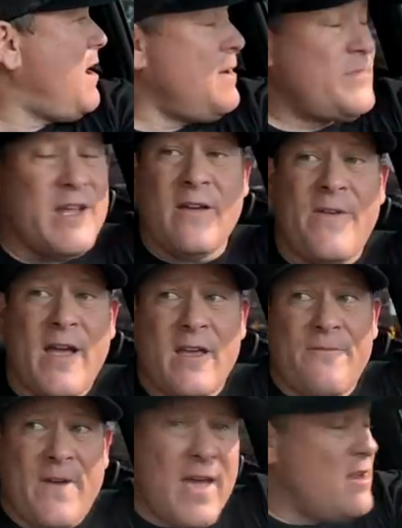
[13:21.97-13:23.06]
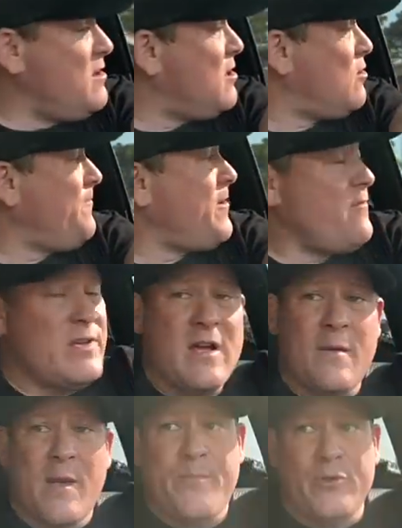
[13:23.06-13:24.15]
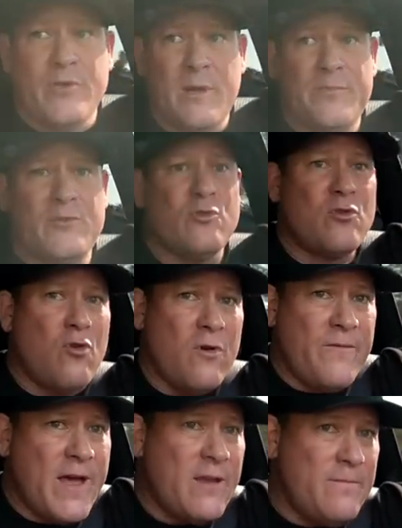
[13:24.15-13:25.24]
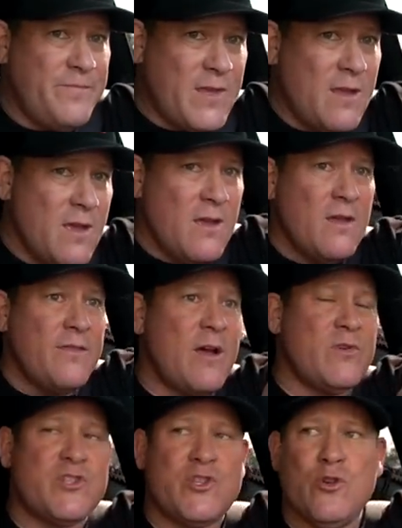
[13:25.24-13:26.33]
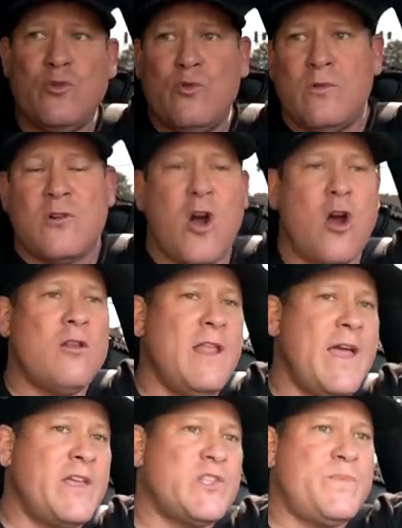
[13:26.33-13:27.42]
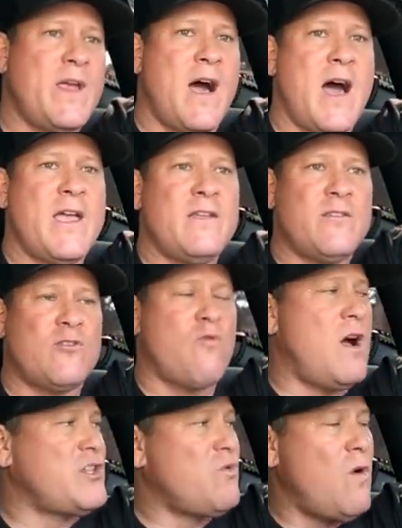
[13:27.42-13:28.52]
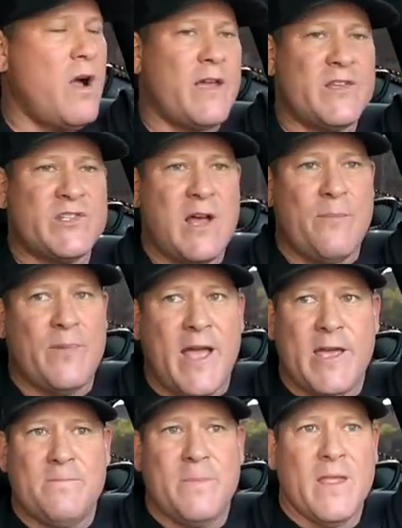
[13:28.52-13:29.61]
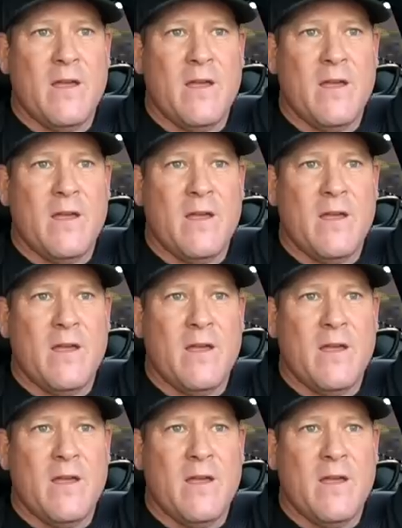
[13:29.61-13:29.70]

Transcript: If I had a nickel for every time I pulled up to a Corvette that was two car lengths behind the crosswalk at a stoplight,